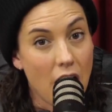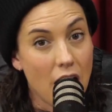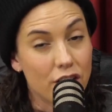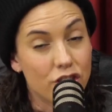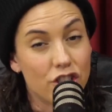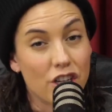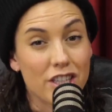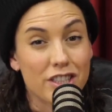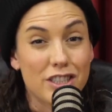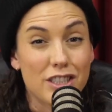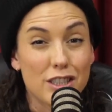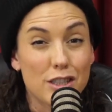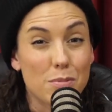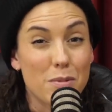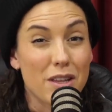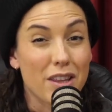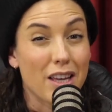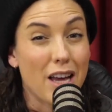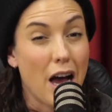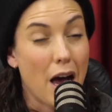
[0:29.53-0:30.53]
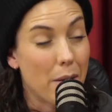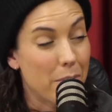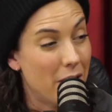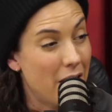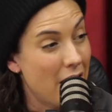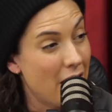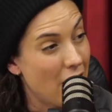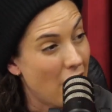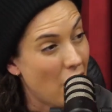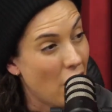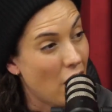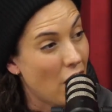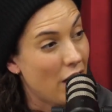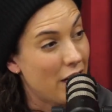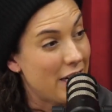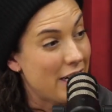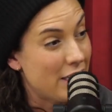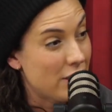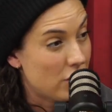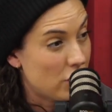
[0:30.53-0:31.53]
Justin Smith Comedy
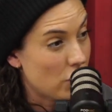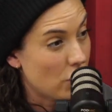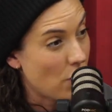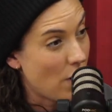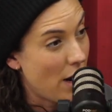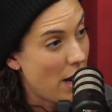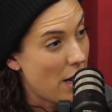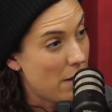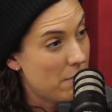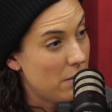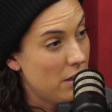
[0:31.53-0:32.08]
on Instagram.